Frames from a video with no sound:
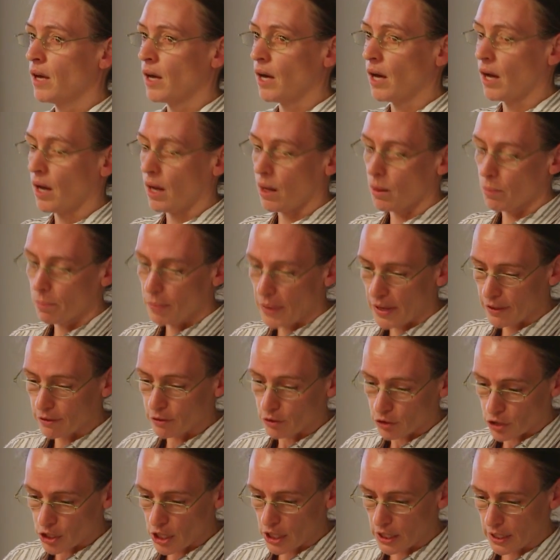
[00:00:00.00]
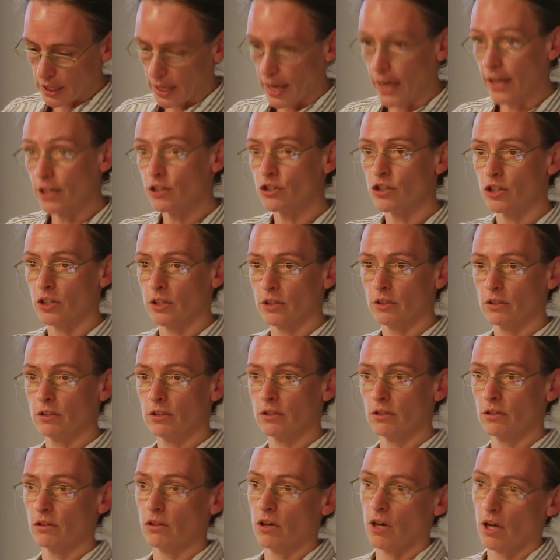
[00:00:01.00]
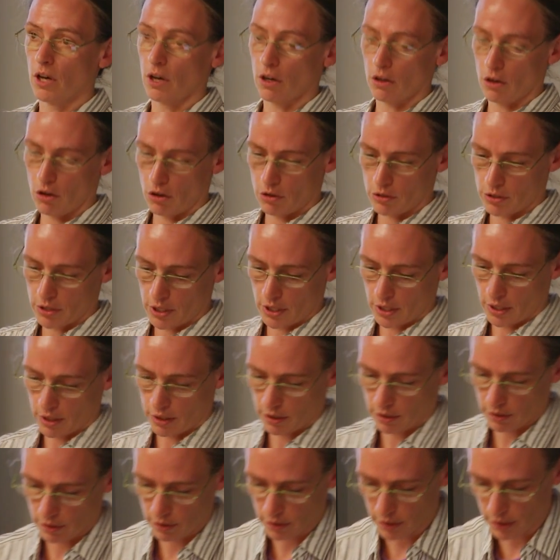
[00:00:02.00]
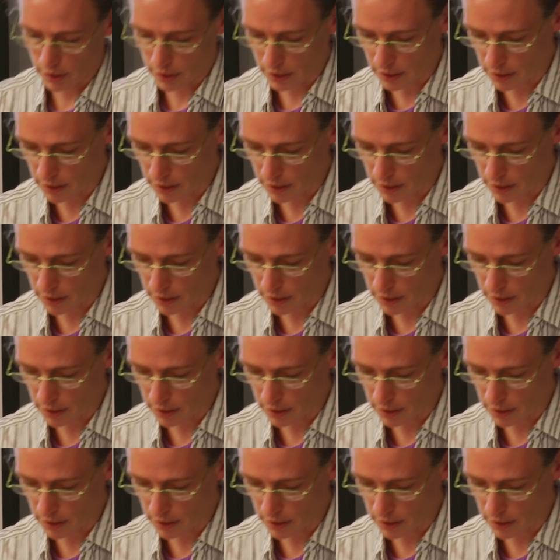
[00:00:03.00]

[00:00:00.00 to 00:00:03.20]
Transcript: pathogenic agents causing the